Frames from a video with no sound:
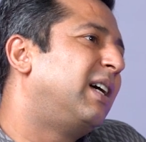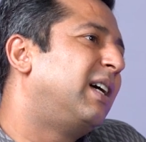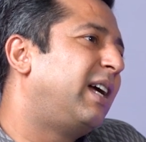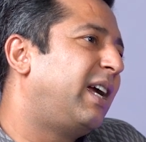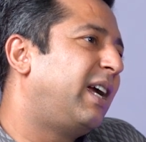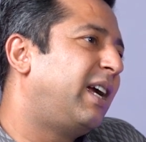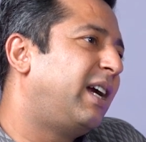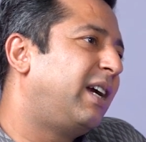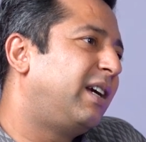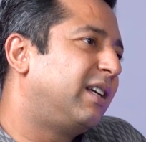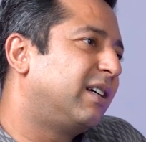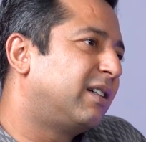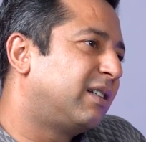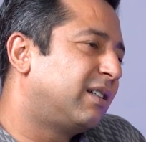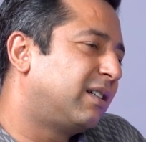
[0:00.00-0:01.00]
and
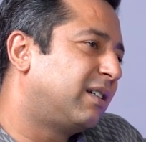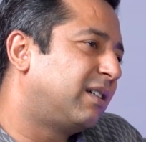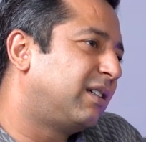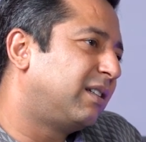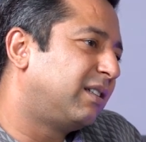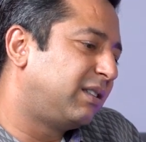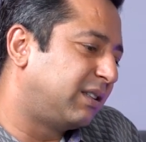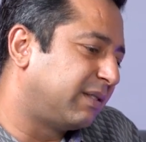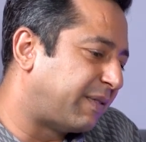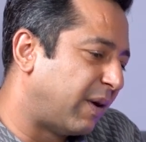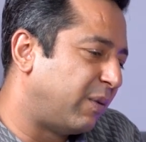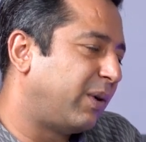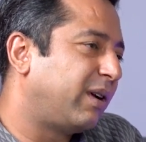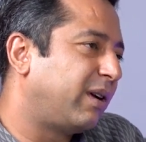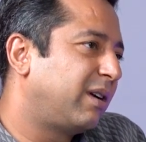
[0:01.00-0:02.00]
the
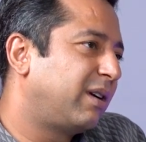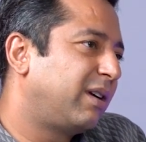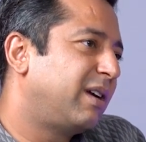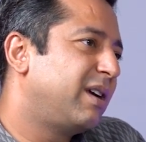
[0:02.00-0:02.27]
founder